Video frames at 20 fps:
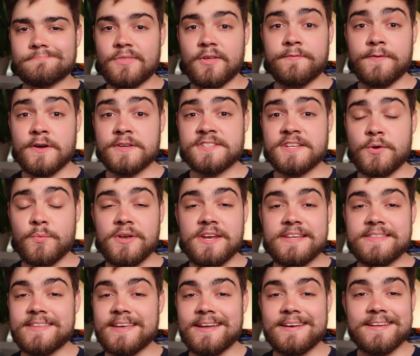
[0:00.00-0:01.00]
The first thing we
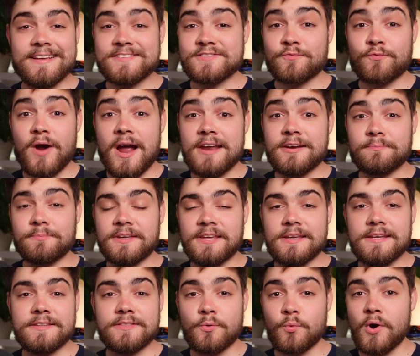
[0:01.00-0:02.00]
need then is a random
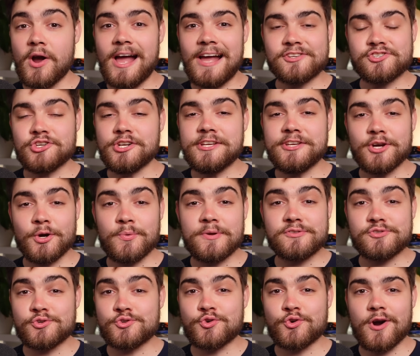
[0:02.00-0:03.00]
key that we're actually going
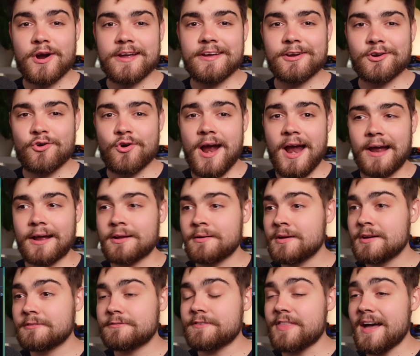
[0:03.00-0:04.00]
to try and crack.
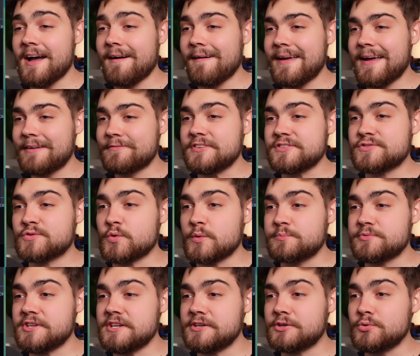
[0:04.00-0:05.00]
For that, I have this
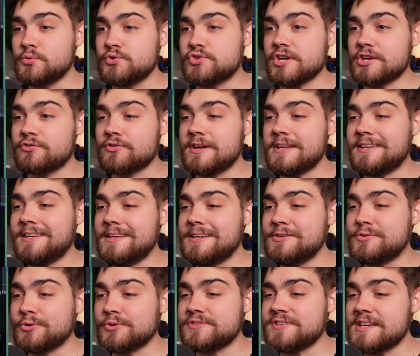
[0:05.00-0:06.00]
script here called generate key
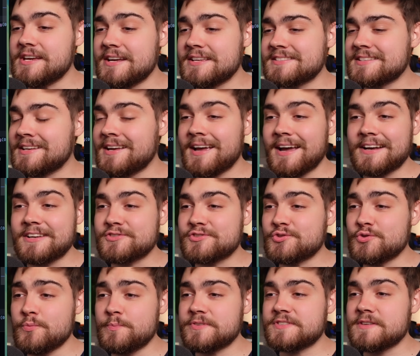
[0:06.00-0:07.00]
dot t s, and it's
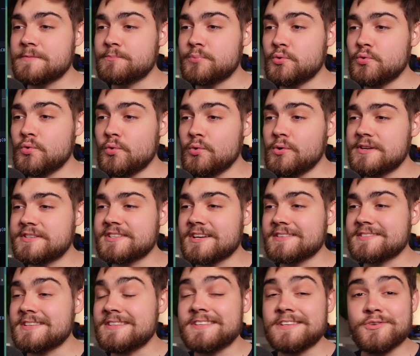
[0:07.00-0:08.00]
super simple. All it
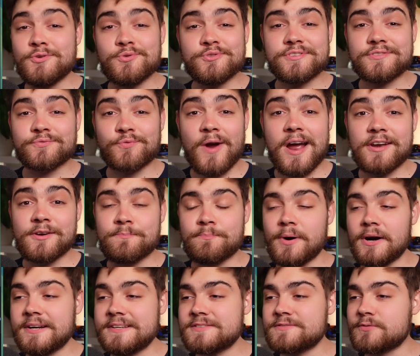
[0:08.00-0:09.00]
does is it uses random
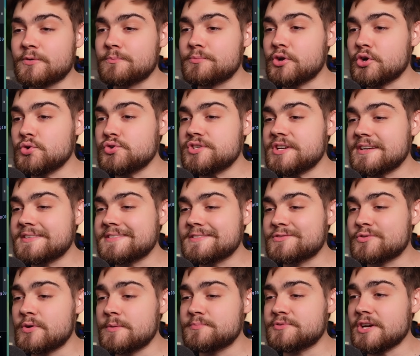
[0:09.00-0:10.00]
bytes from Node.js's
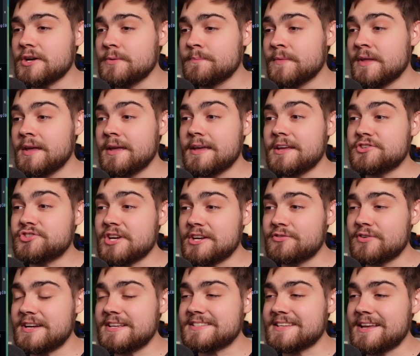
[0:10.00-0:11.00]
crypto. It
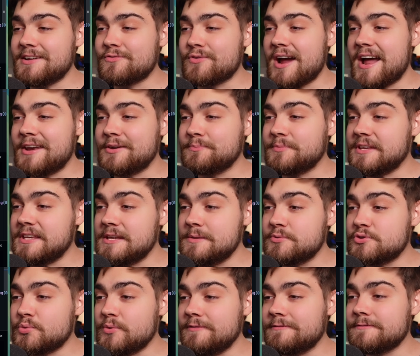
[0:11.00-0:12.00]
generates a random key
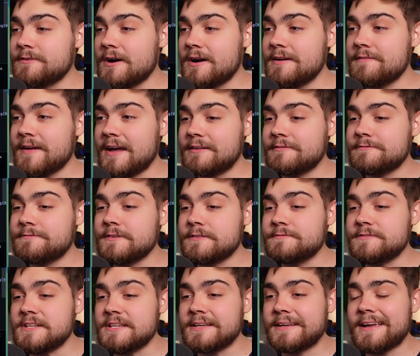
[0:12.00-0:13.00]
between five and
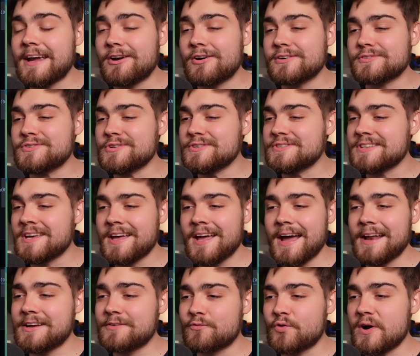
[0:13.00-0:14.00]
fifteen characters,
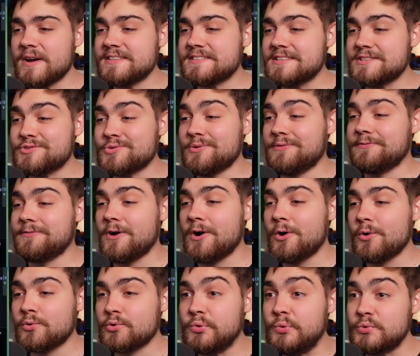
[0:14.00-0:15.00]
and it writes it to a
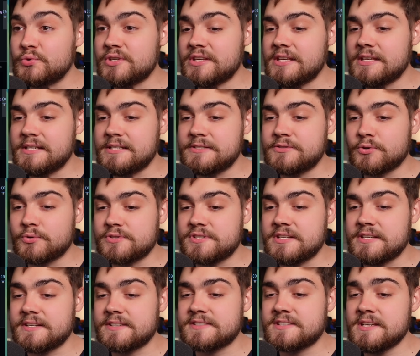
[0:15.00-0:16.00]
file called key dot
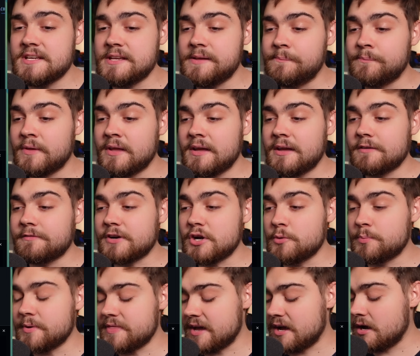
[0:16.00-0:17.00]
t x t. If I
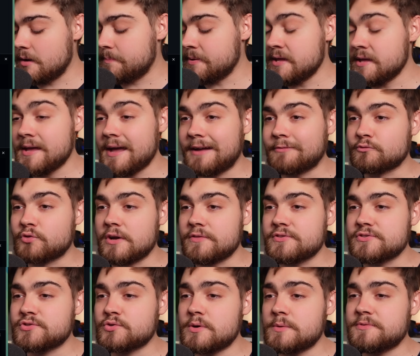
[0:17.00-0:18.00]
open that up here and run
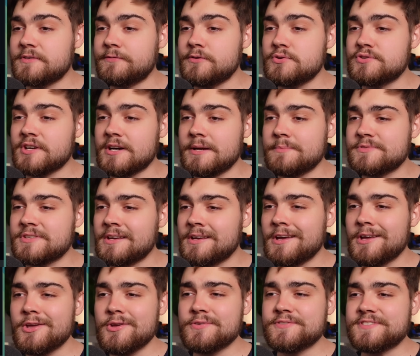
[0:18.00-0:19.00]
the script a few times,
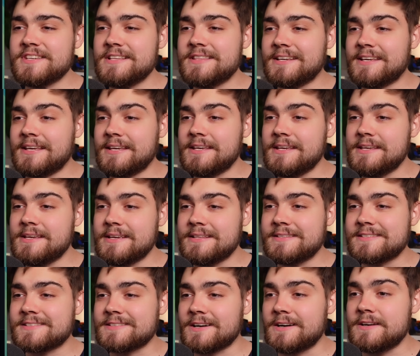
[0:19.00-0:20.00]
you can see the key
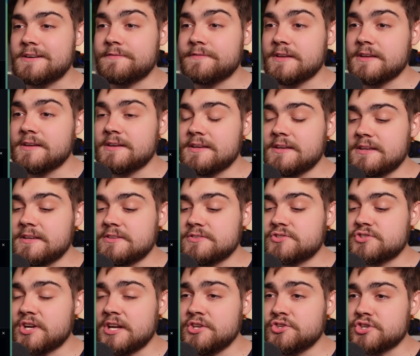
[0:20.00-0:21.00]
inside of here
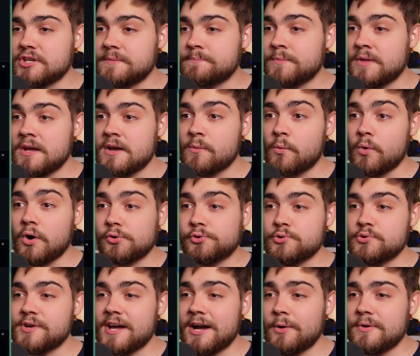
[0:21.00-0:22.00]
is changing. What I'll
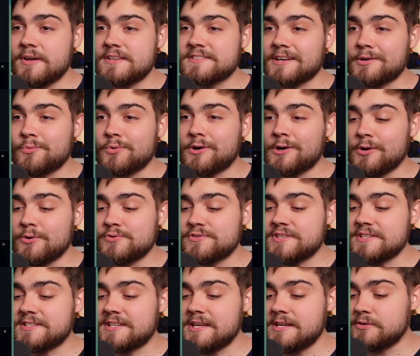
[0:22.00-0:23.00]
do now is I will close
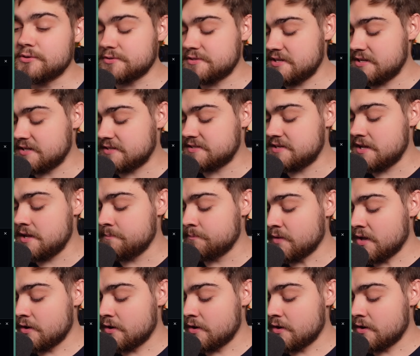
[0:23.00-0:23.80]
this key dot t x t,